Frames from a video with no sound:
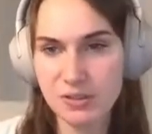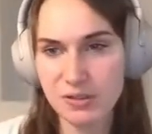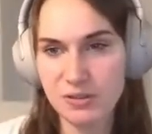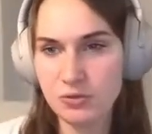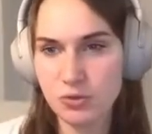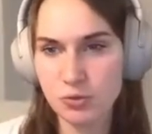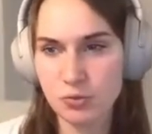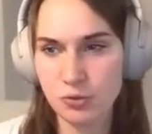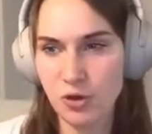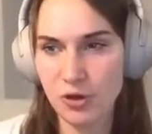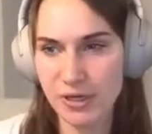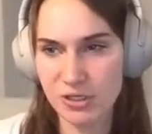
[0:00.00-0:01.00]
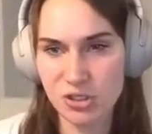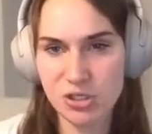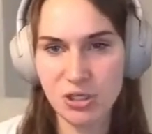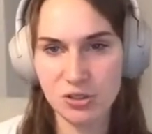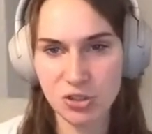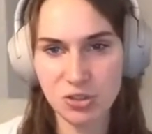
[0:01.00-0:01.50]
Those were not actually
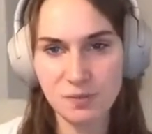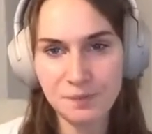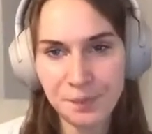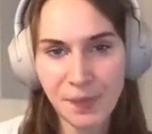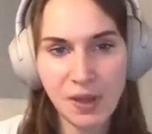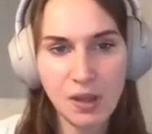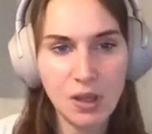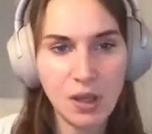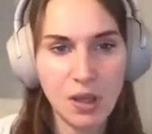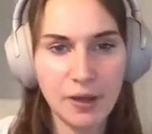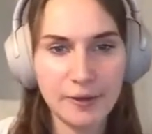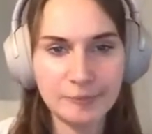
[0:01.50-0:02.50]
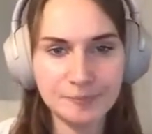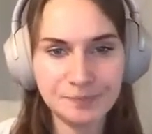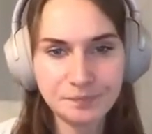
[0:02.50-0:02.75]
touched. And